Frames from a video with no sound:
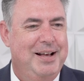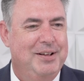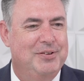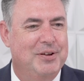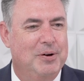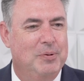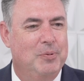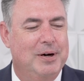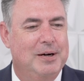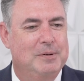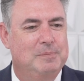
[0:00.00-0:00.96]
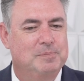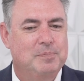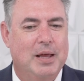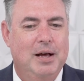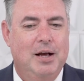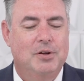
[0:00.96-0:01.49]
so
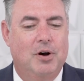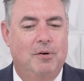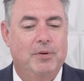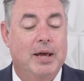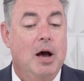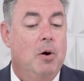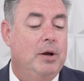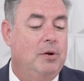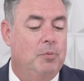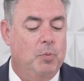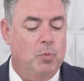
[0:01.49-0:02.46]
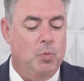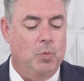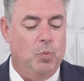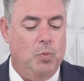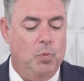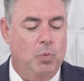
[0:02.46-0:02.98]
so hopefully,
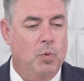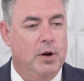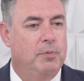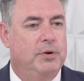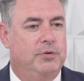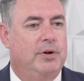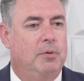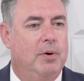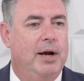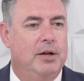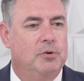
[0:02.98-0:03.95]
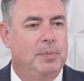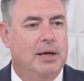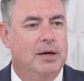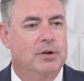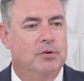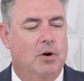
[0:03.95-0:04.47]
one of the reasons I write is
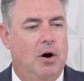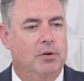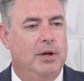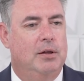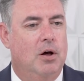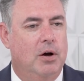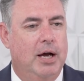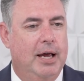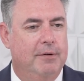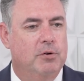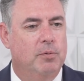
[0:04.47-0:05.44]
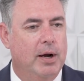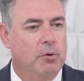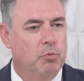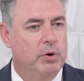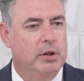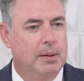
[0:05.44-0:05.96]
because all day long I have to write
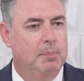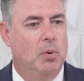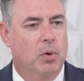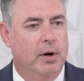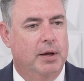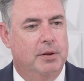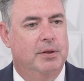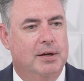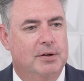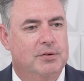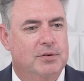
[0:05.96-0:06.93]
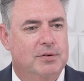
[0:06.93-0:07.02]
really boring things.